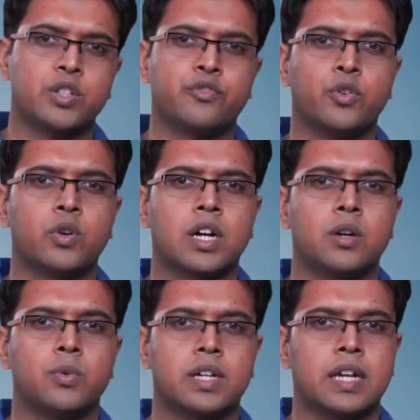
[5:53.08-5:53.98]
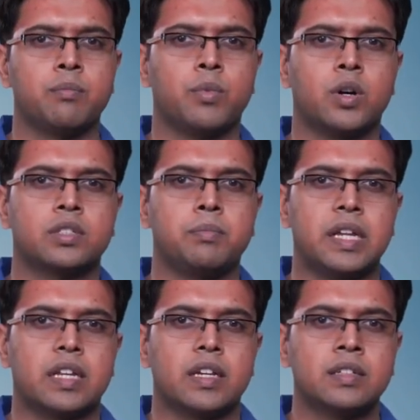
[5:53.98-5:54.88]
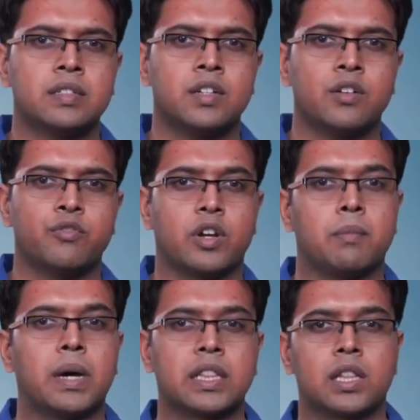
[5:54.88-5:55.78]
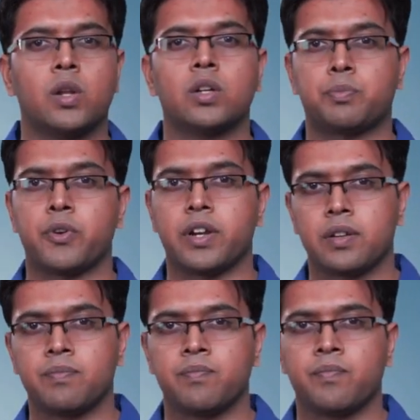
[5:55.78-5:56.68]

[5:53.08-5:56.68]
is a 4-hour time-boxed meeting for a month-long sprint.